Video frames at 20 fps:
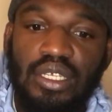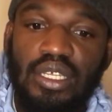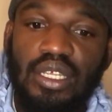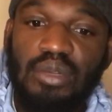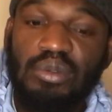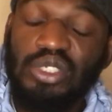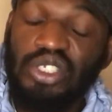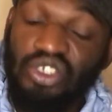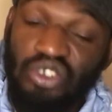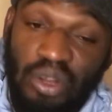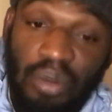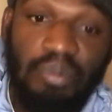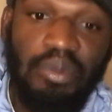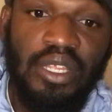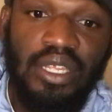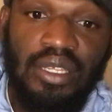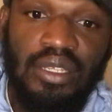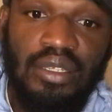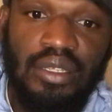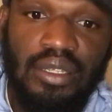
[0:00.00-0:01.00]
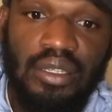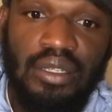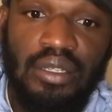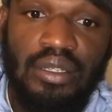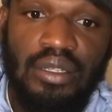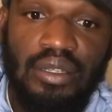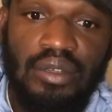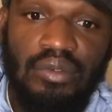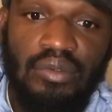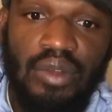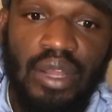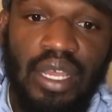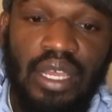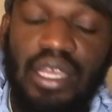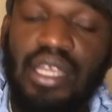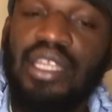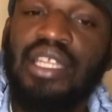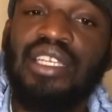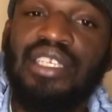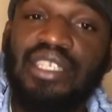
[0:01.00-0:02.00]
was crippling, right?
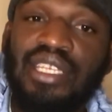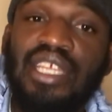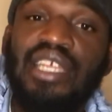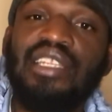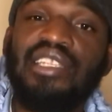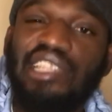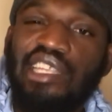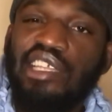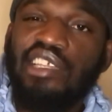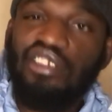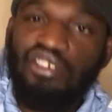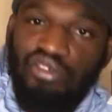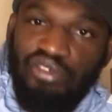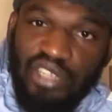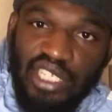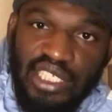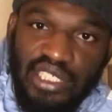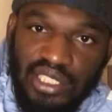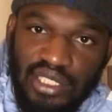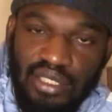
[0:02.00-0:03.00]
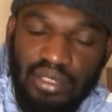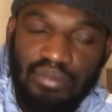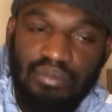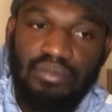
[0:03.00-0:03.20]
And it did decrease